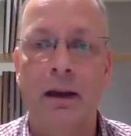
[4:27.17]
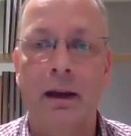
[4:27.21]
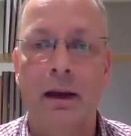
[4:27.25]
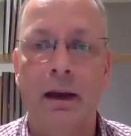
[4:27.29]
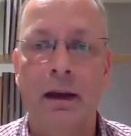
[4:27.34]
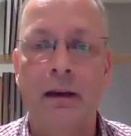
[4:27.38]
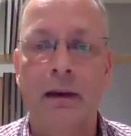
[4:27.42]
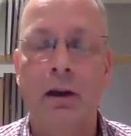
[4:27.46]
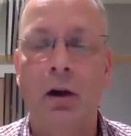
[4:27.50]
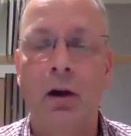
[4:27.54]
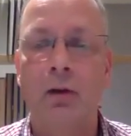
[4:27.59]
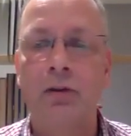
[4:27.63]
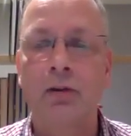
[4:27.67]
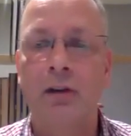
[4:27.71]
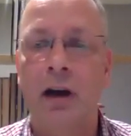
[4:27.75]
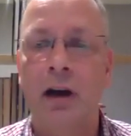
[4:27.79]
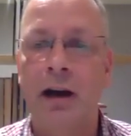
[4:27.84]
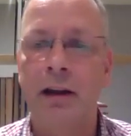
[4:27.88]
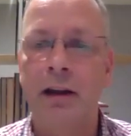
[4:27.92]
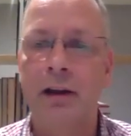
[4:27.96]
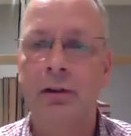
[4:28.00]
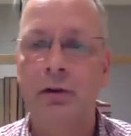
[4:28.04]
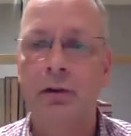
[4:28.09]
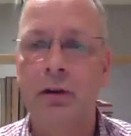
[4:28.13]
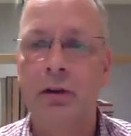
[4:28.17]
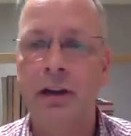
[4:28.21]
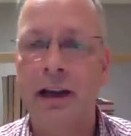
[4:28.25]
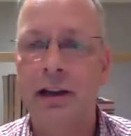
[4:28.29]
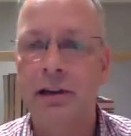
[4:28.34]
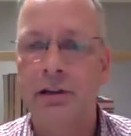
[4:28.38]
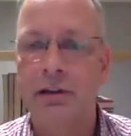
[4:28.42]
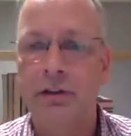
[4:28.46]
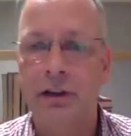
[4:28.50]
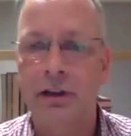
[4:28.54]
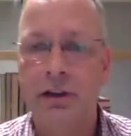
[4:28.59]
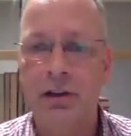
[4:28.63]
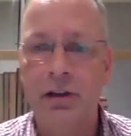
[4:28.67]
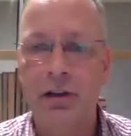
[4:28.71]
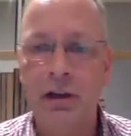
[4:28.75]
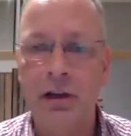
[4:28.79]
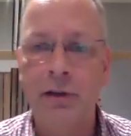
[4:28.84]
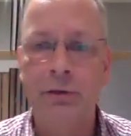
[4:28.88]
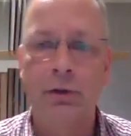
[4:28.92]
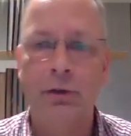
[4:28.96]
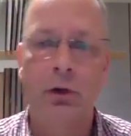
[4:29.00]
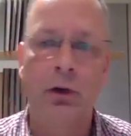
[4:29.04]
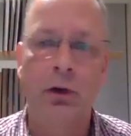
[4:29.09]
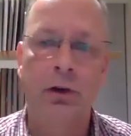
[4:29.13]
it goes either to the
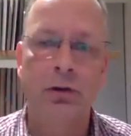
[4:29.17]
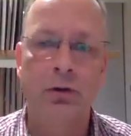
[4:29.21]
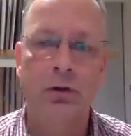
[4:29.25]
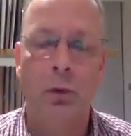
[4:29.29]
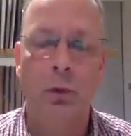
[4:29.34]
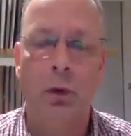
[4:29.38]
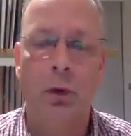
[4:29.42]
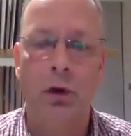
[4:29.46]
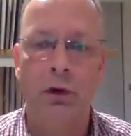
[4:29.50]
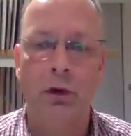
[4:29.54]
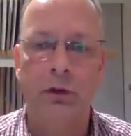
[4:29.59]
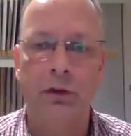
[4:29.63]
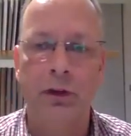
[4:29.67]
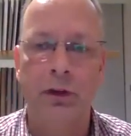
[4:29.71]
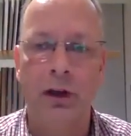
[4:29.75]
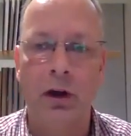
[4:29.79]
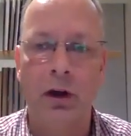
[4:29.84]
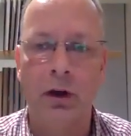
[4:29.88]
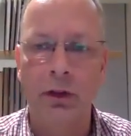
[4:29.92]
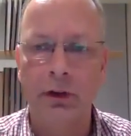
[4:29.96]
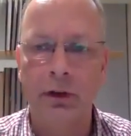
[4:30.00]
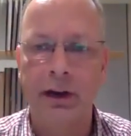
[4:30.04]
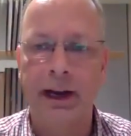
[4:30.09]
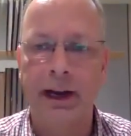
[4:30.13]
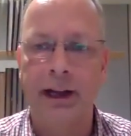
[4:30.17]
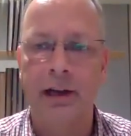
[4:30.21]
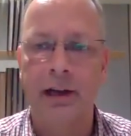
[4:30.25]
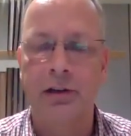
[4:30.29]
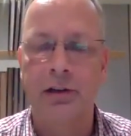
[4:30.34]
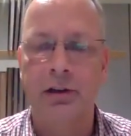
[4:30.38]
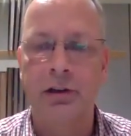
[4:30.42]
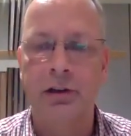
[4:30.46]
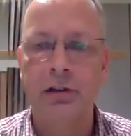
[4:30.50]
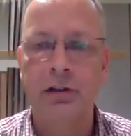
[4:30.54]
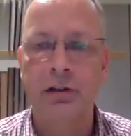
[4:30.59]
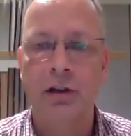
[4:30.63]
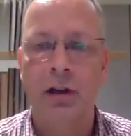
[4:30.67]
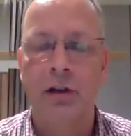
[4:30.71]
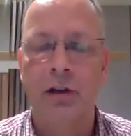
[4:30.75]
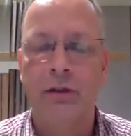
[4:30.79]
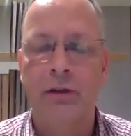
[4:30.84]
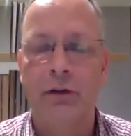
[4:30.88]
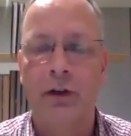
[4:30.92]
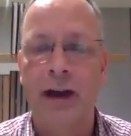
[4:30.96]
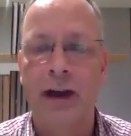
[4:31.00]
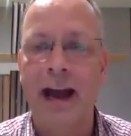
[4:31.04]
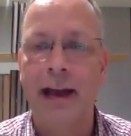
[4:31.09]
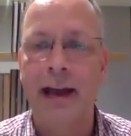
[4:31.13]
editor-in-chief or to one of the other editors
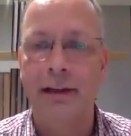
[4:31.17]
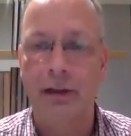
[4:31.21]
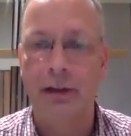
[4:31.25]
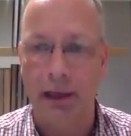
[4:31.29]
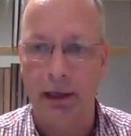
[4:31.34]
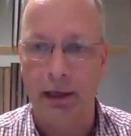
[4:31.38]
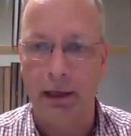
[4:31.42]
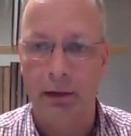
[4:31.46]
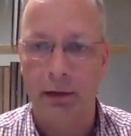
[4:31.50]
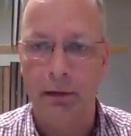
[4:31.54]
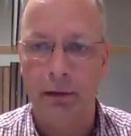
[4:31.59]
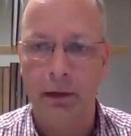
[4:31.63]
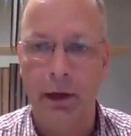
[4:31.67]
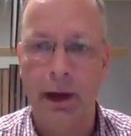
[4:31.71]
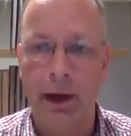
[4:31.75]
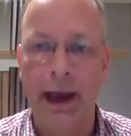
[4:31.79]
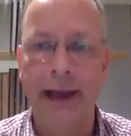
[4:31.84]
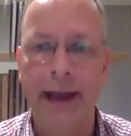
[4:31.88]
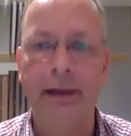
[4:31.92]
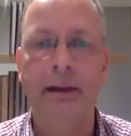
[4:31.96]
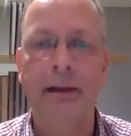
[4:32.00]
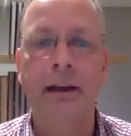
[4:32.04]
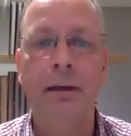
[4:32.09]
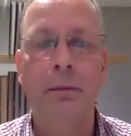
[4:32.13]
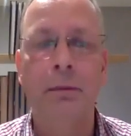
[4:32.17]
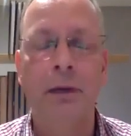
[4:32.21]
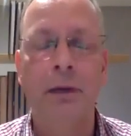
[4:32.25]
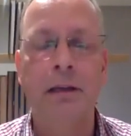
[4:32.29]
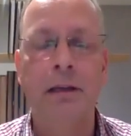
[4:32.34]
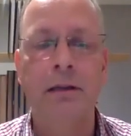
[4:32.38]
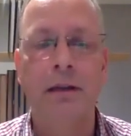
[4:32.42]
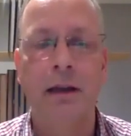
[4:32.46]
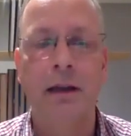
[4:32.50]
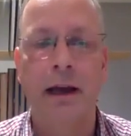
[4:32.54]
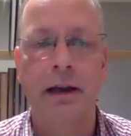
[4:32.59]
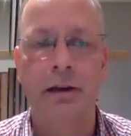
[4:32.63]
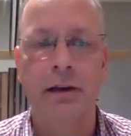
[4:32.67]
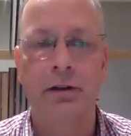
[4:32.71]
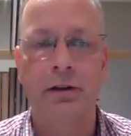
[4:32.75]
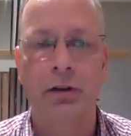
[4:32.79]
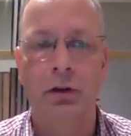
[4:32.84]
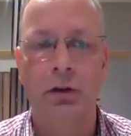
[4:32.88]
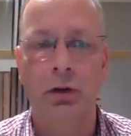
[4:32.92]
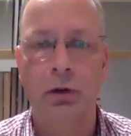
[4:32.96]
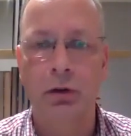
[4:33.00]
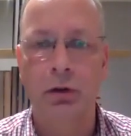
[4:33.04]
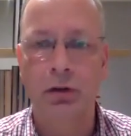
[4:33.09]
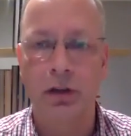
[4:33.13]
for handling. Now, handling means the editor
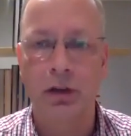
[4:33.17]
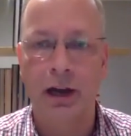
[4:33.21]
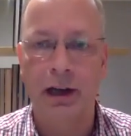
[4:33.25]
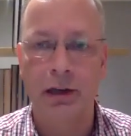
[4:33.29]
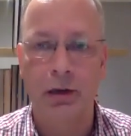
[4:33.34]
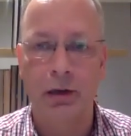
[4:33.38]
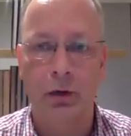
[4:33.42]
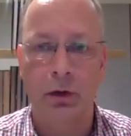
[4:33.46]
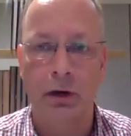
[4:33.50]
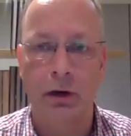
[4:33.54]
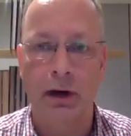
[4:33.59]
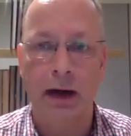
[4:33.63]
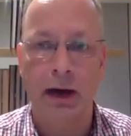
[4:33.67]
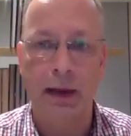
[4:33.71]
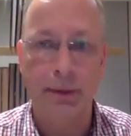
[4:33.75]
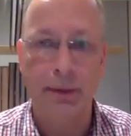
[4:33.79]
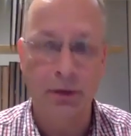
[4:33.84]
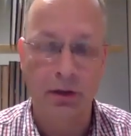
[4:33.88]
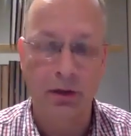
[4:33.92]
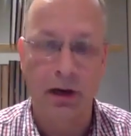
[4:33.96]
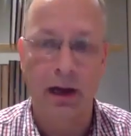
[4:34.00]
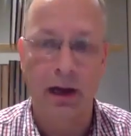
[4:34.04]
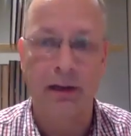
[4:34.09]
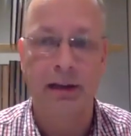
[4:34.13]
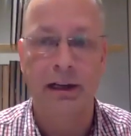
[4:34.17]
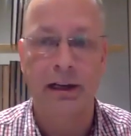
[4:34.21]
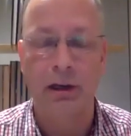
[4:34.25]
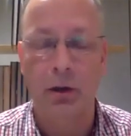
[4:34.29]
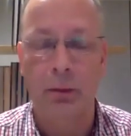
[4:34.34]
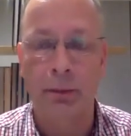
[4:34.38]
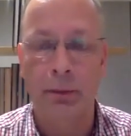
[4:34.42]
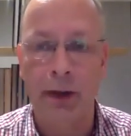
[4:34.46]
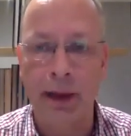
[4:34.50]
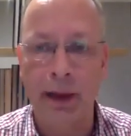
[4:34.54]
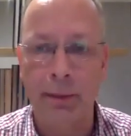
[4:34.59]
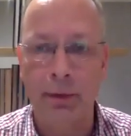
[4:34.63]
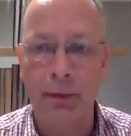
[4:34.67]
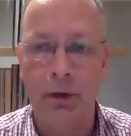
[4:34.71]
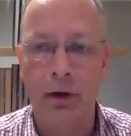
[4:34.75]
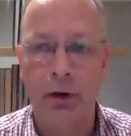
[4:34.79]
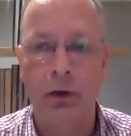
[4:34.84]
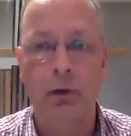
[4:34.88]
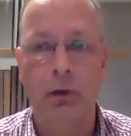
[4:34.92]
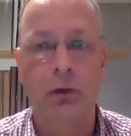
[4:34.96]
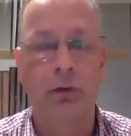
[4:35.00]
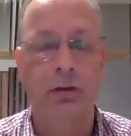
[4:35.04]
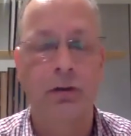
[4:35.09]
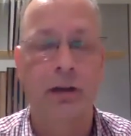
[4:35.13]
looks at your abstract and your paper,
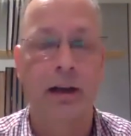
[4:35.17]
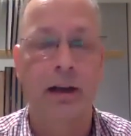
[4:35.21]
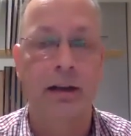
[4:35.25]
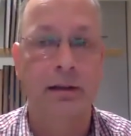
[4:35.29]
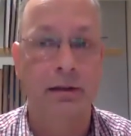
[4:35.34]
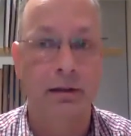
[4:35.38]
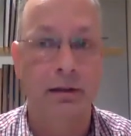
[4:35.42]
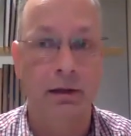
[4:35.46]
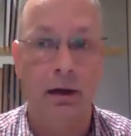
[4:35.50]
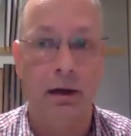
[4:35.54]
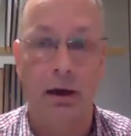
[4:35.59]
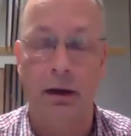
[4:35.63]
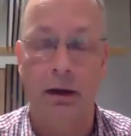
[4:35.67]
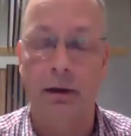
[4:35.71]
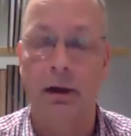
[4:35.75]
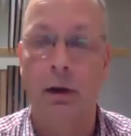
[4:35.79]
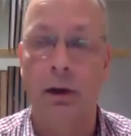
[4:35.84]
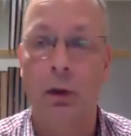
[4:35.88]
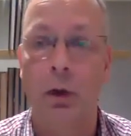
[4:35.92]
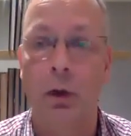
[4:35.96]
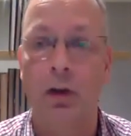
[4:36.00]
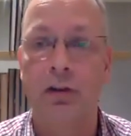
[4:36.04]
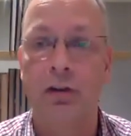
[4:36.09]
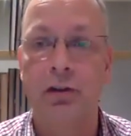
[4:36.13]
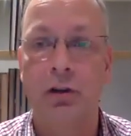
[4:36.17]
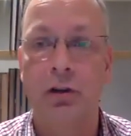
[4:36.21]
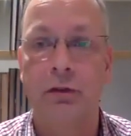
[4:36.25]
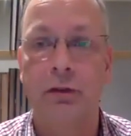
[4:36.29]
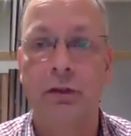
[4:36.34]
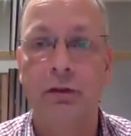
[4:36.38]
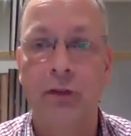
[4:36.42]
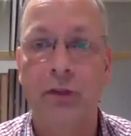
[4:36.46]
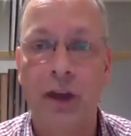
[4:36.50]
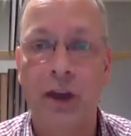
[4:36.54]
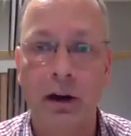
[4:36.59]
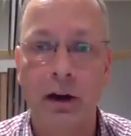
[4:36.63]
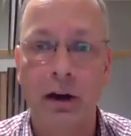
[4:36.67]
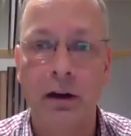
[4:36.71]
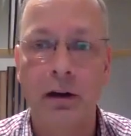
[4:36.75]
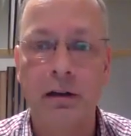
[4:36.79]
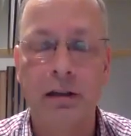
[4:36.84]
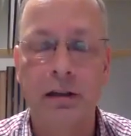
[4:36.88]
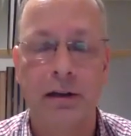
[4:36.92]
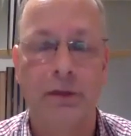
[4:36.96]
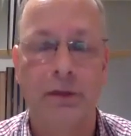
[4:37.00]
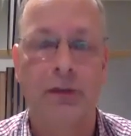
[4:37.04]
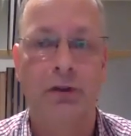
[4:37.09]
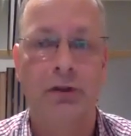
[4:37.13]
looks at the quality of the
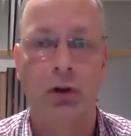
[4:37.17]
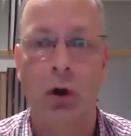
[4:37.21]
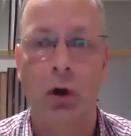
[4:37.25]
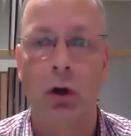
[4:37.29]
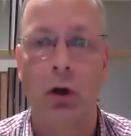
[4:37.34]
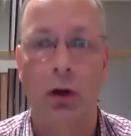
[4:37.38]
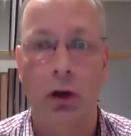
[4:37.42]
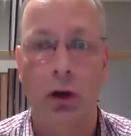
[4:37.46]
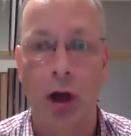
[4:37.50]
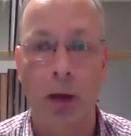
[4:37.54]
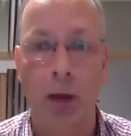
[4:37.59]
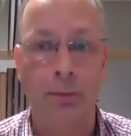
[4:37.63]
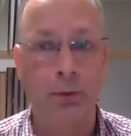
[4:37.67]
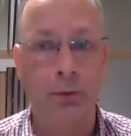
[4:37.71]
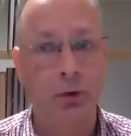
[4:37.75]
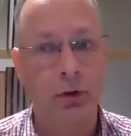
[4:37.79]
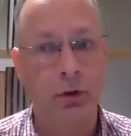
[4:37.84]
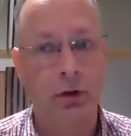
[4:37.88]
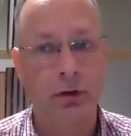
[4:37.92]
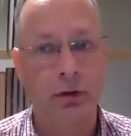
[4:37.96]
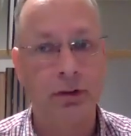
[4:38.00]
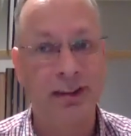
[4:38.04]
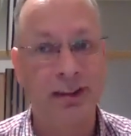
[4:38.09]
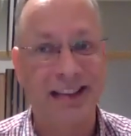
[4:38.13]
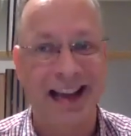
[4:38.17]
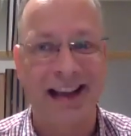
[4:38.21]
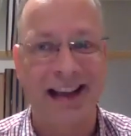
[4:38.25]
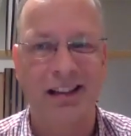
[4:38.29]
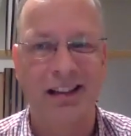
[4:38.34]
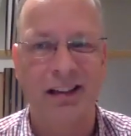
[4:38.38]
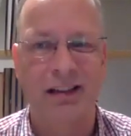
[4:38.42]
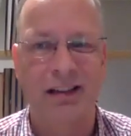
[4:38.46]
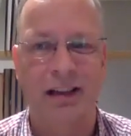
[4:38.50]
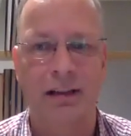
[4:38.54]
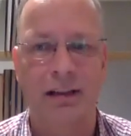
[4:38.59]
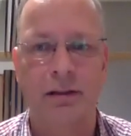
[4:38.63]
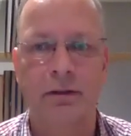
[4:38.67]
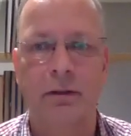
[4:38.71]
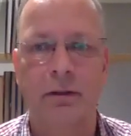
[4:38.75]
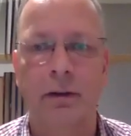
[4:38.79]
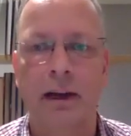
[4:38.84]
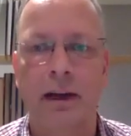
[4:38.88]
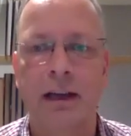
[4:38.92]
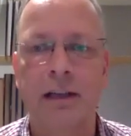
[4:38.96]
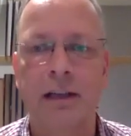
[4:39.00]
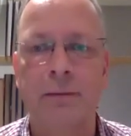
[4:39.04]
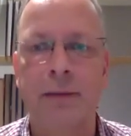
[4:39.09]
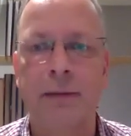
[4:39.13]
figures, if it's all up to the standard that's
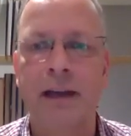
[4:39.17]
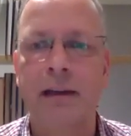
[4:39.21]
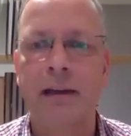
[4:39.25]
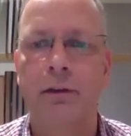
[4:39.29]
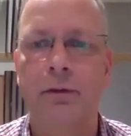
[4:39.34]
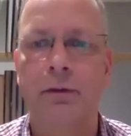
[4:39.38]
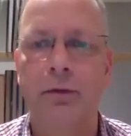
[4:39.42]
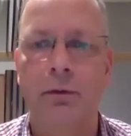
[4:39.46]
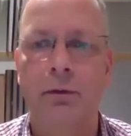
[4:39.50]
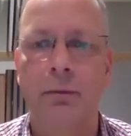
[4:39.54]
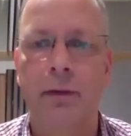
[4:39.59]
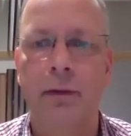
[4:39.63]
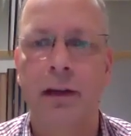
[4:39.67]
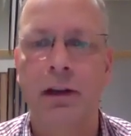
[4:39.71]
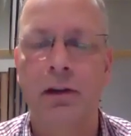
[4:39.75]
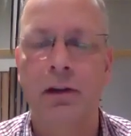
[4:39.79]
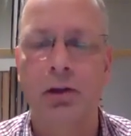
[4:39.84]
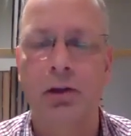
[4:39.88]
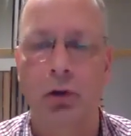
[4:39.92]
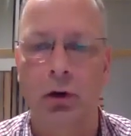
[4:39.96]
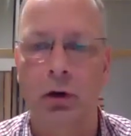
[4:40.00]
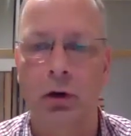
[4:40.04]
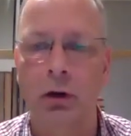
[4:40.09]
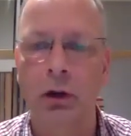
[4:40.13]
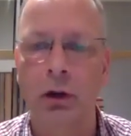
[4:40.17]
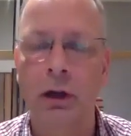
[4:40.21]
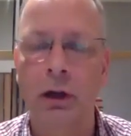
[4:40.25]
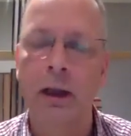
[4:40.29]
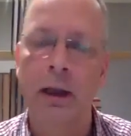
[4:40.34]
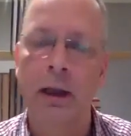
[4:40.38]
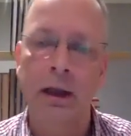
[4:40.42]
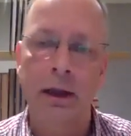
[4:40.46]
expected by the journal.